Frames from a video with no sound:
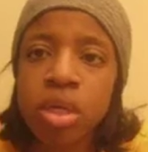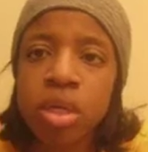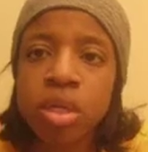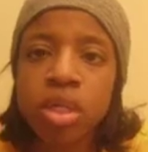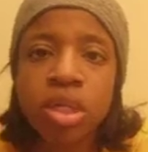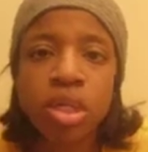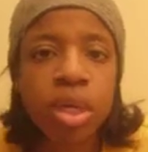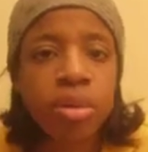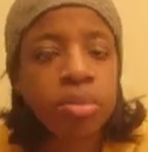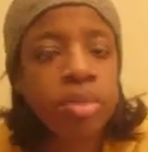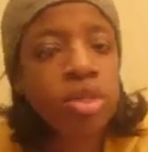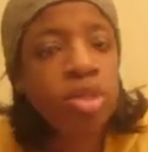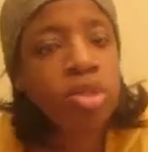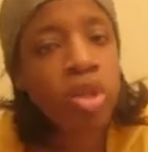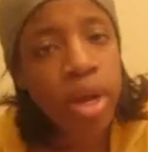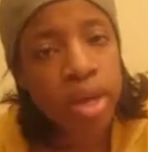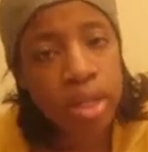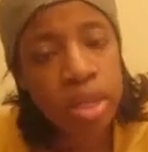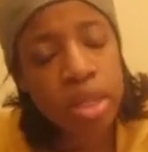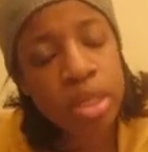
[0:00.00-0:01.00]
She kept
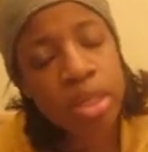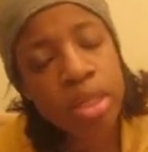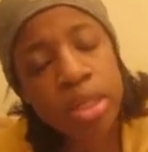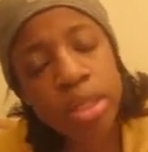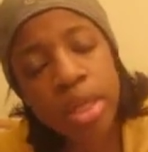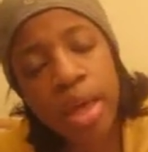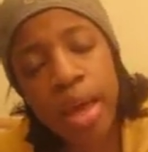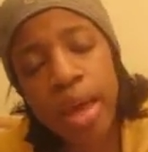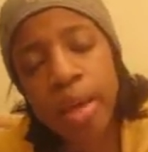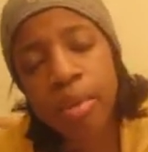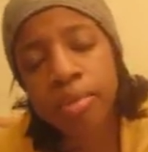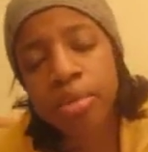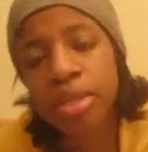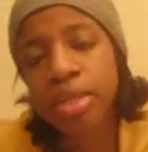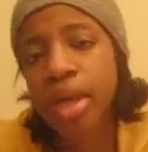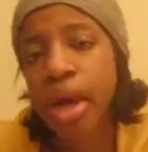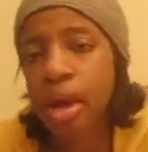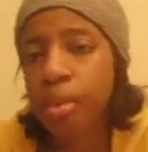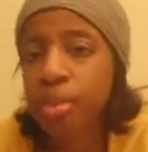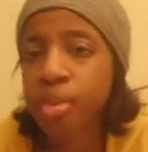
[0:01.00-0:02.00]
attracting the same
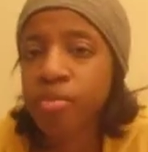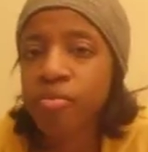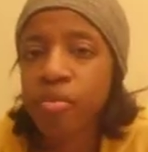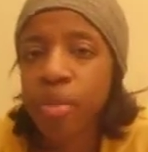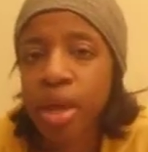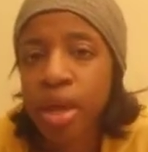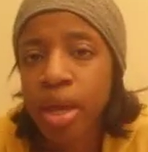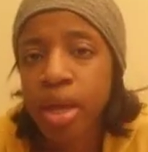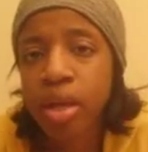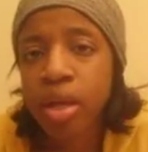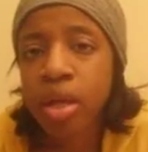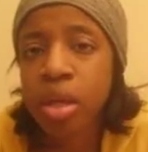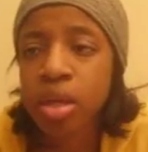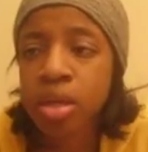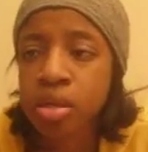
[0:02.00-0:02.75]
type of man.